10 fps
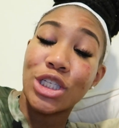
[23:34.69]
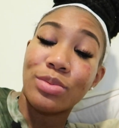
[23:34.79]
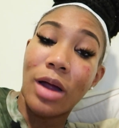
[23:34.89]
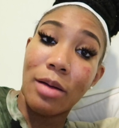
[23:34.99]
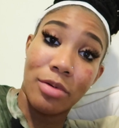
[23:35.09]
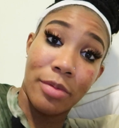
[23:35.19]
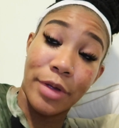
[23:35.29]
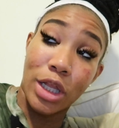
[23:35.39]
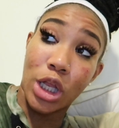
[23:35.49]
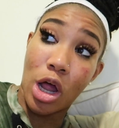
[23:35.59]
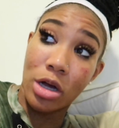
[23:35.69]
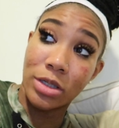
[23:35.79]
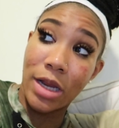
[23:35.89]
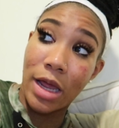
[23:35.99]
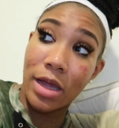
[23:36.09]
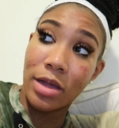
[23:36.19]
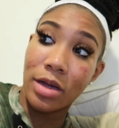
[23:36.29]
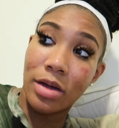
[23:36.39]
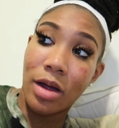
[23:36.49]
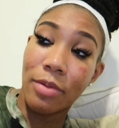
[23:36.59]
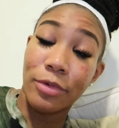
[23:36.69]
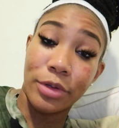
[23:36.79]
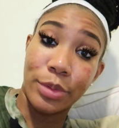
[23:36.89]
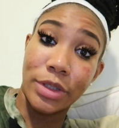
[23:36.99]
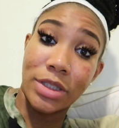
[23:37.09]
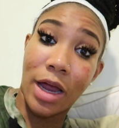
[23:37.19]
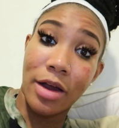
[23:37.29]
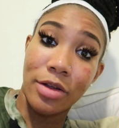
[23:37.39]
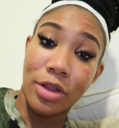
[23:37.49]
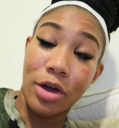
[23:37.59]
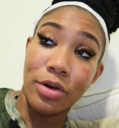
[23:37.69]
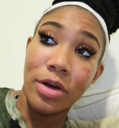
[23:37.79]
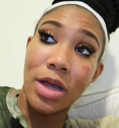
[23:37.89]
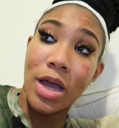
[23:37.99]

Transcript: it's probably gonna be a long day. I'm really tired though.